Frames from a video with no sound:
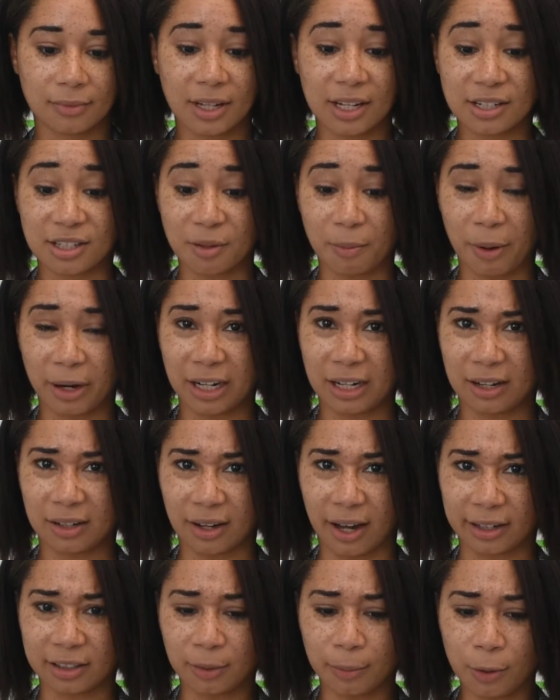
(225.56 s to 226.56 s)
Is the money
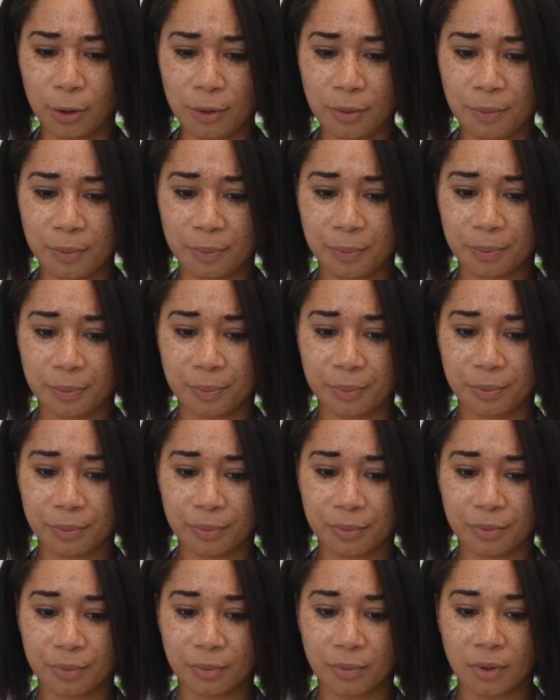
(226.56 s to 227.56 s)
collectible?
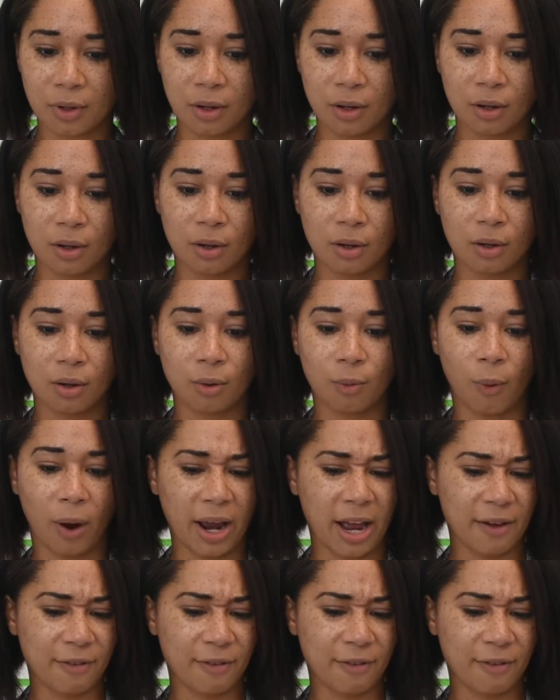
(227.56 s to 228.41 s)
Why